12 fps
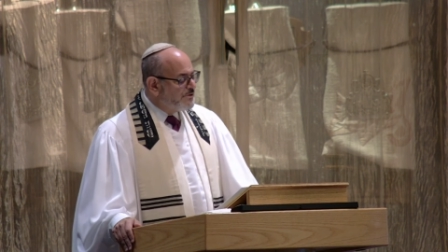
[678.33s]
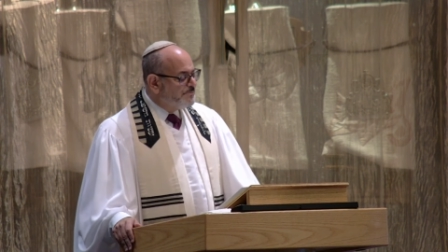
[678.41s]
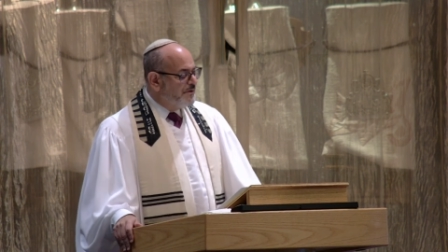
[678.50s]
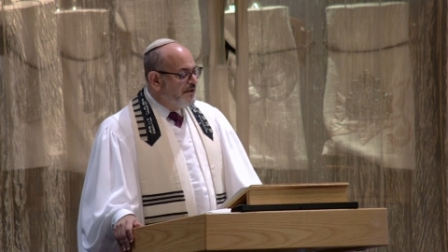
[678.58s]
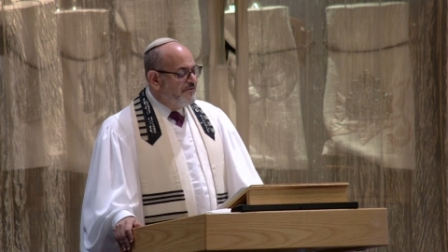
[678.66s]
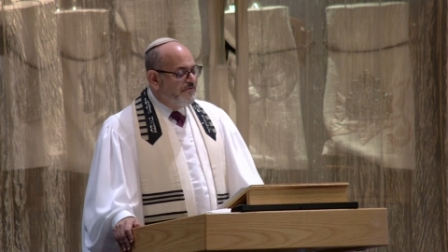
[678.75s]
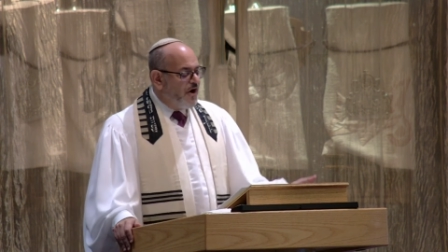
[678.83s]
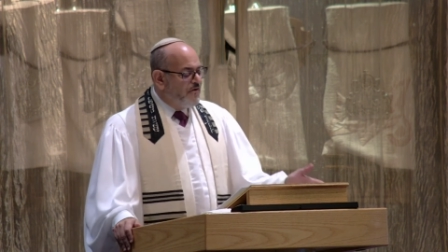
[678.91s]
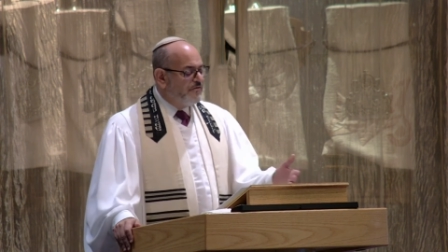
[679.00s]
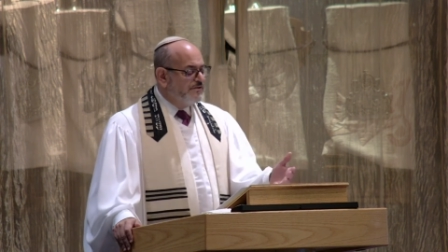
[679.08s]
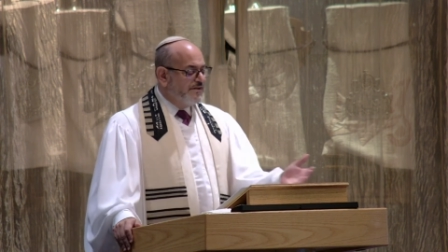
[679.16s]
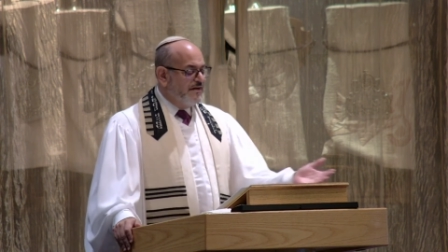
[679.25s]
belief
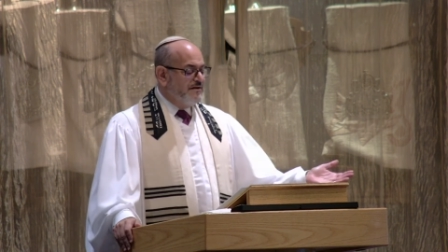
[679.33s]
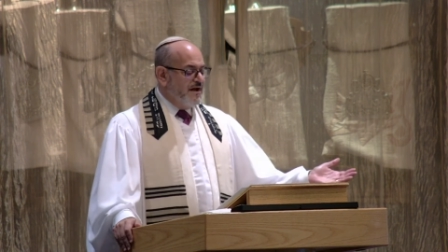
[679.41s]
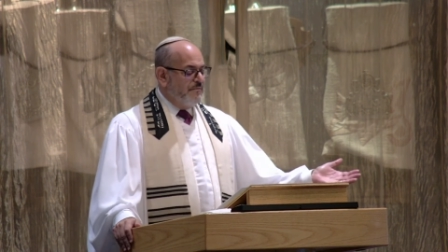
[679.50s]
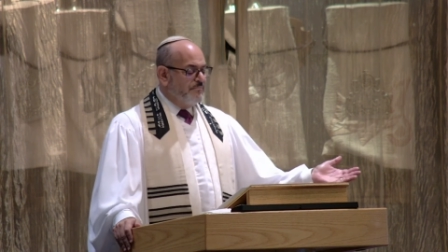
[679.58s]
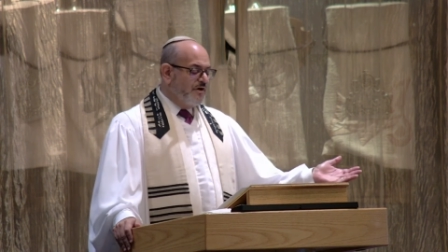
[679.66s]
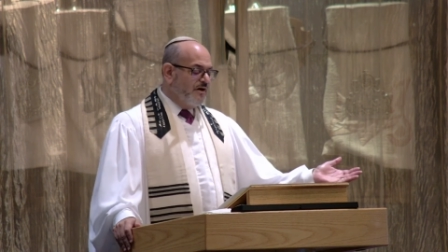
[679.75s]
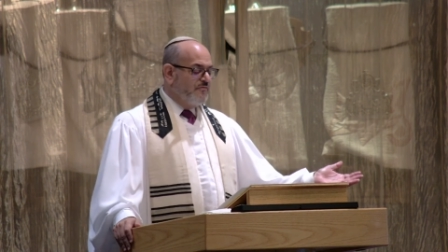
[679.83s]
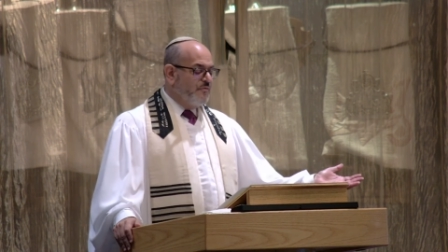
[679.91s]
offers a number of